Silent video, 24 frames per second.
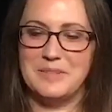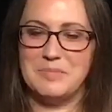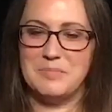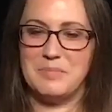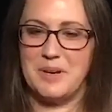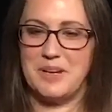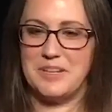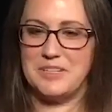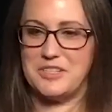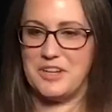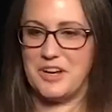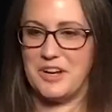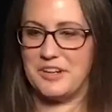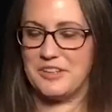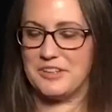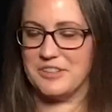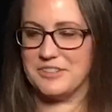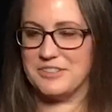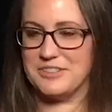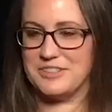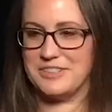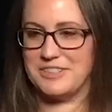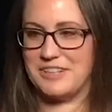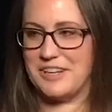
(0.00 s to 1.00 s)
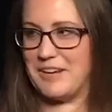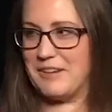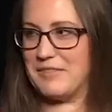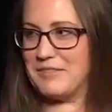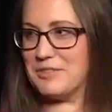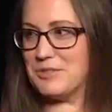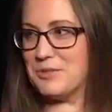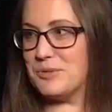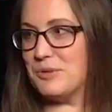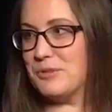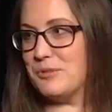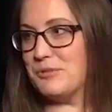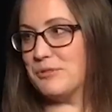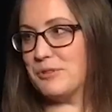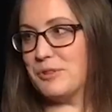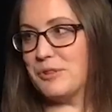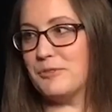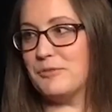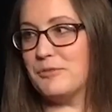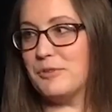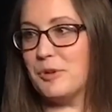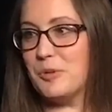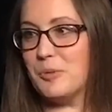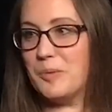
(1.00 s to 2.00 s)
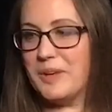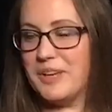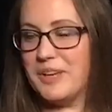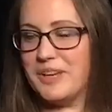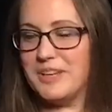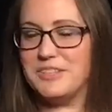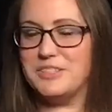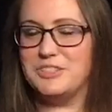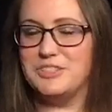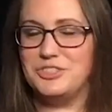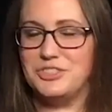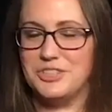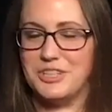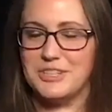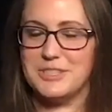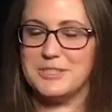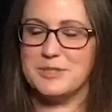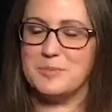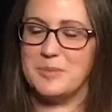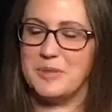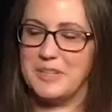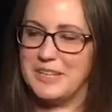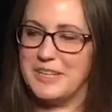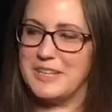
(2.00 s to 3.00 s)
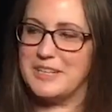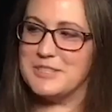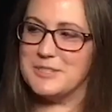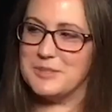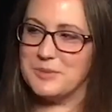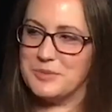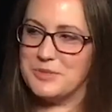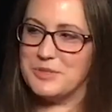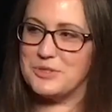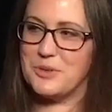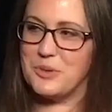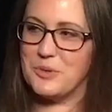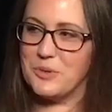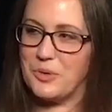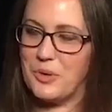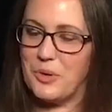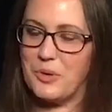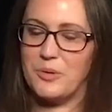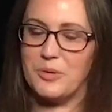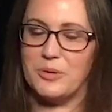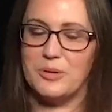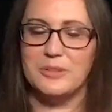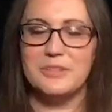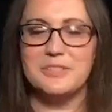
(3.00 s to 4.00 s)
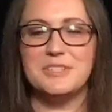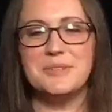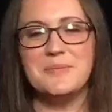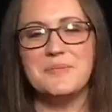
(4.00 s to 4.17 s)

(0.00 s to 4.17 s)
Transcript: My daughter didn't have school for a full week just because it was so cold.